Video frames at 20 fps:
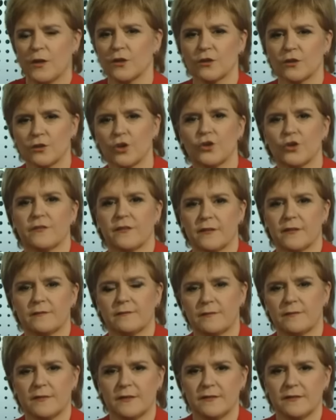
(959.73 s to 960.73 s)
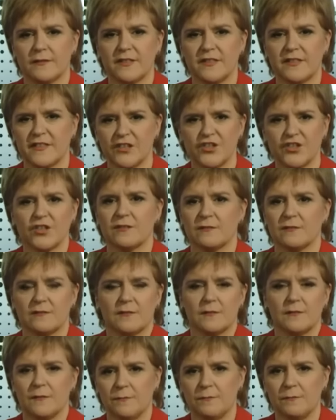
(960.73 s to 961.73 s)
Well, look, the, the, the
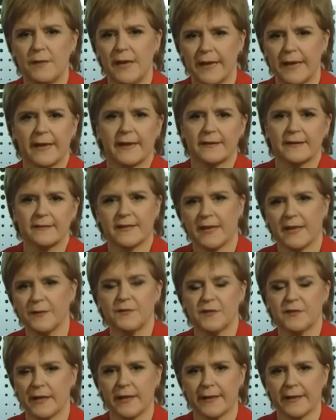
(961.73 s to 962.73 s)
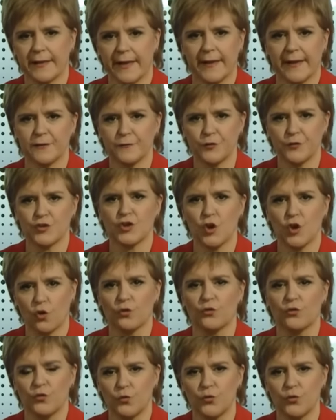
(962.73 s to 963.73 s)
decision-making timescale, I guess, for
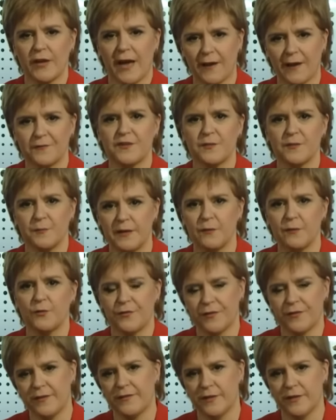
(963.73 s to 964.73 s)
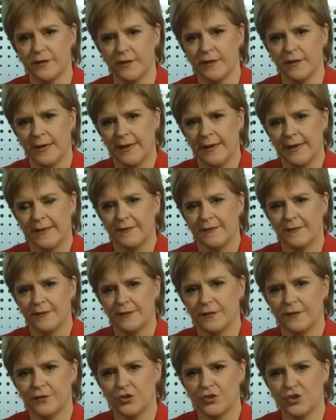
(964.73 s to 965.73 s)
Scotland would have to be within the,
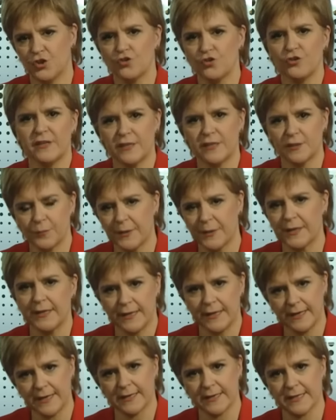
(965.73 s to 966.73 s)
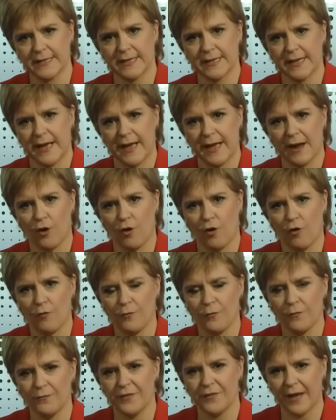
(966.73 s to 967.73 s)
the, the two-year period uh,
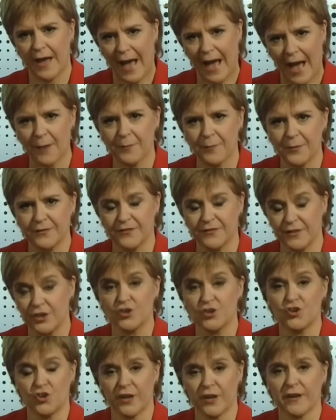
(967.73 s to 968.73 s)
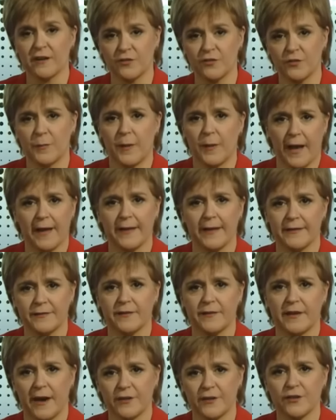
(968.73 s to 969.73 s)
that happens, that is triggered
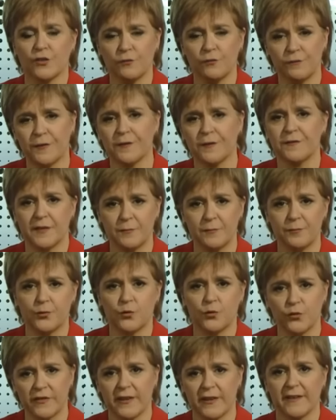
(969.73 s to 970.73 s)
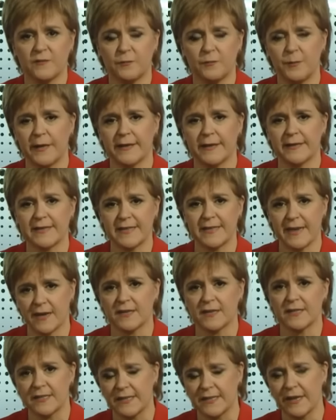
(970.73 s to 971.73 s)
by the Article 50 process being yeah.
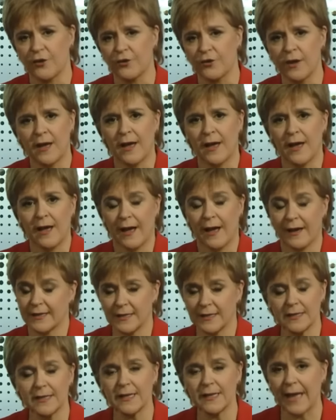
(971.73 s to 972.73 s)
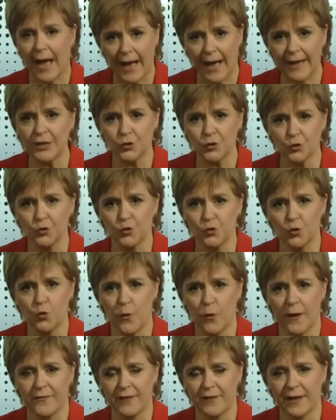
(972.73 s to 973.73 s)
started. Now, Clearly, I don't
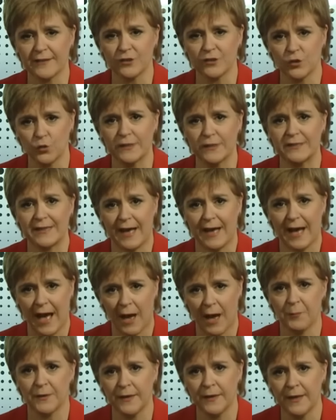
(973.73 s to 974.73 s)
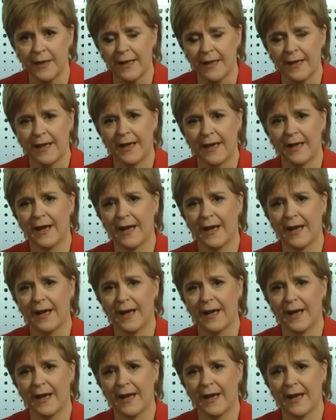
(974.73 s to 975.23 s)
know when that's going to happen.